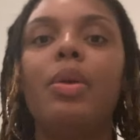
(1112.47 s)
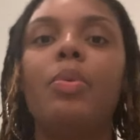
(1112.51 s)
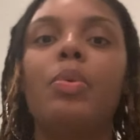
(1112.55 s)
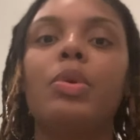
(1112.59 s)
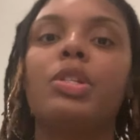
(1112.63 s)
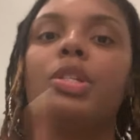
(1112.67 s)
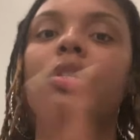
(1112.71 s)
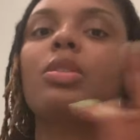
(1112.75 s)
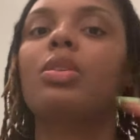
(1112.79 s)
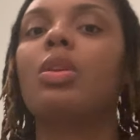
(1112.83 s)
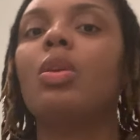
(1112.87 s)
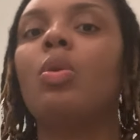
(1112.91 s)
We're
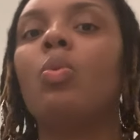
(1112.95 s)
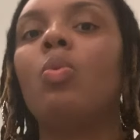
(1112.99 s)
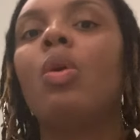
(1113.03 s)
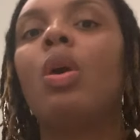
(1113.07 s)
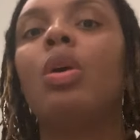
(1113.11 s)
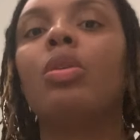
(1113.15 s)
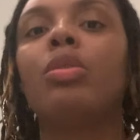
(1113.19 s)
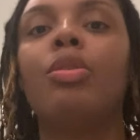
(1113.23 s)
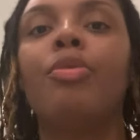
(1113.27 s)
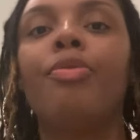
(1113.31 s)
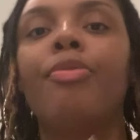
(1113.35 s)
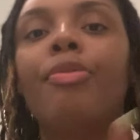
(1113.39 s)
just going to
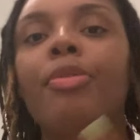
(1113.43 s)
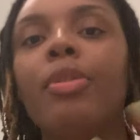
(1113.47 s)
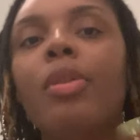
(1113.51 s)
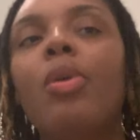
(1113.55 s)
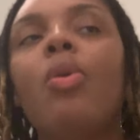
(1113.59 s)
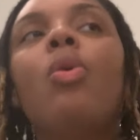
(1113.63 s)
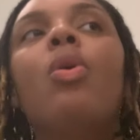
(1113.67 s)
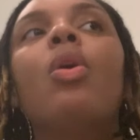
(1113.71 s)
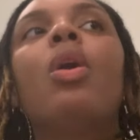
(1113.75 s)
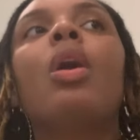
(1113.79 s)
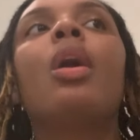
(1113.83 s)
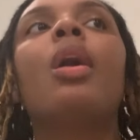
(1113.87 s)
walk the
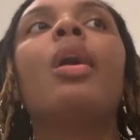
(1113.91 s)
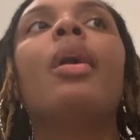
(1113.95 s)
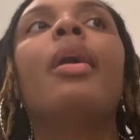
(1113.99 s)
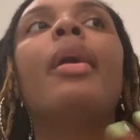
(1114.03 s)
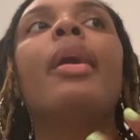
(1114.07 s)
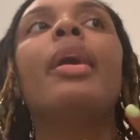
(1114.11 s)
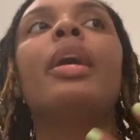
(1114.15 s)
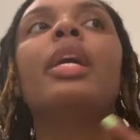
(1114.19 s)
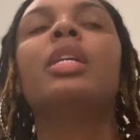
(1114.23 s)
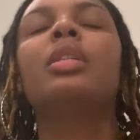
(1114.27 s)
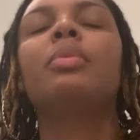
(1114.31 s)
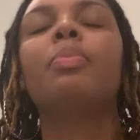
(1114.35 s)
floor
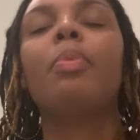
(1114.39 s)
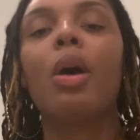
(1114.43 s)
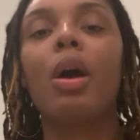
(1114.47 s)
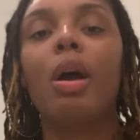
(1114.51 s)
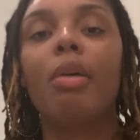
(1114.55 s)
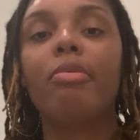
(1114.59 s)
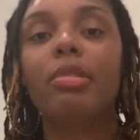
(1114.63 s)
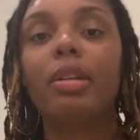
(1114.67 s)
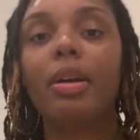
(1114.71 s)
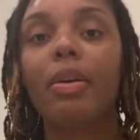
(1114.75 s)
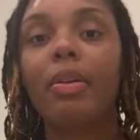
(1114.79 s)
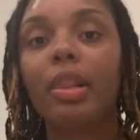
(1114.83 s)
as
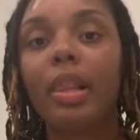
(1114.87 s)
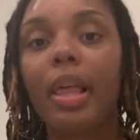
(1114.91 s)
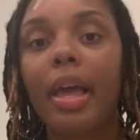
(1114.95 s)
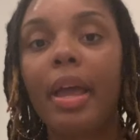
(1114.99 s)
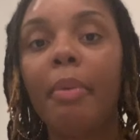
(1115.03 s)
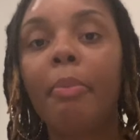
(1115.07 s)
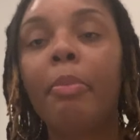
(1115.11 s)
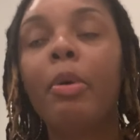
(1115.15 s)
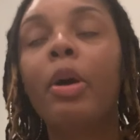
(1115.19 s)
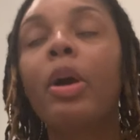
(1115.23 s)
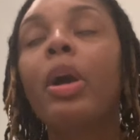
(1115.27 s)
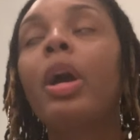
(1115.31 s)
part of her
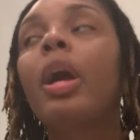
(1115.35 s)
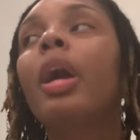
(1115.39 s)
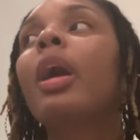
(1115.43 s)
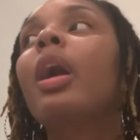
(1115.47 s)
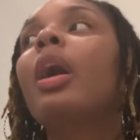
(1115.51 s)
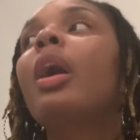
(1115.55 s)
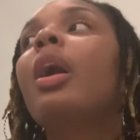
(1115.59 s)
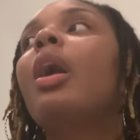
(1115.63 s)
labor.